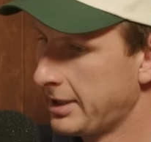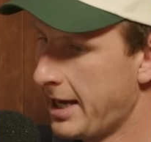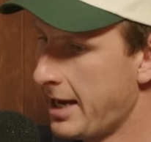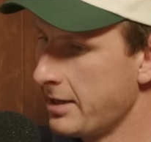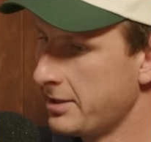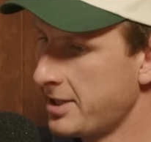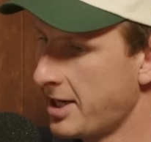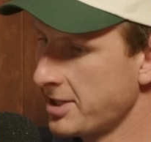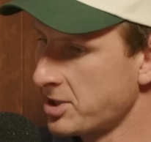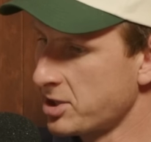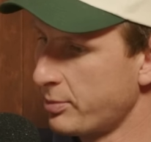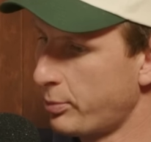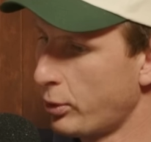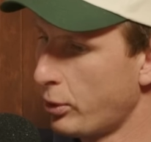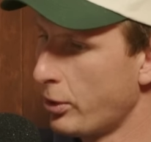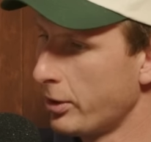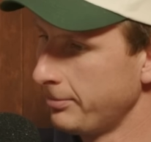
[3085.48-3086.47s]
Okay, it takes us to
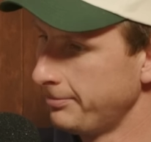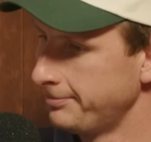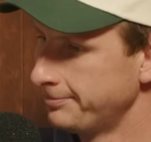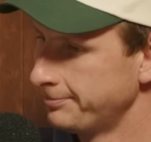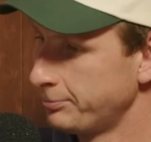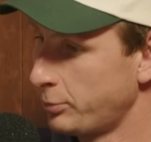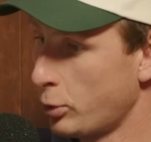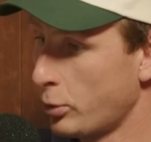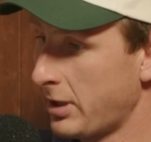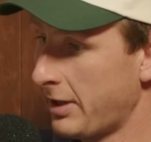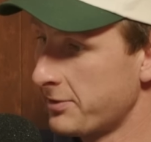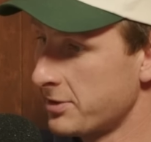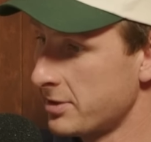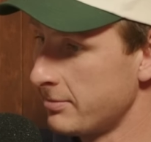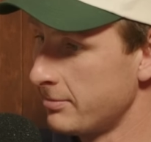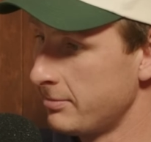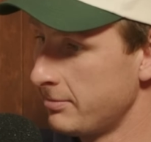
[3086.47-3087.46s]
Port. Port have
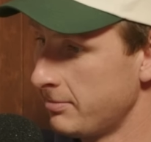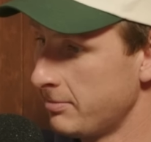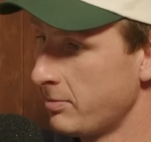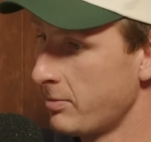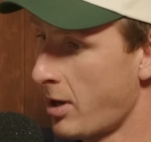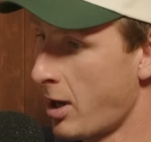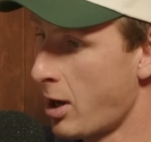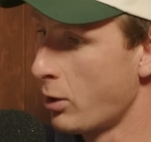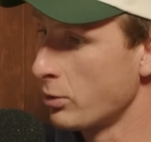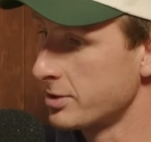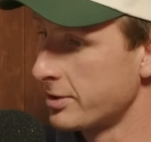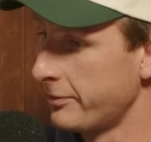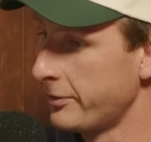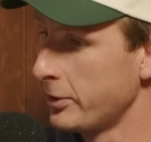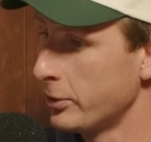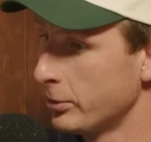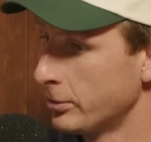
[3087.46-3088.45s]
some holes
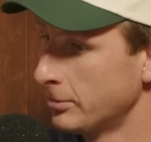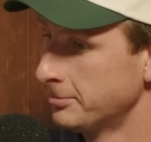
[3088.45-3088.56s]
to fill.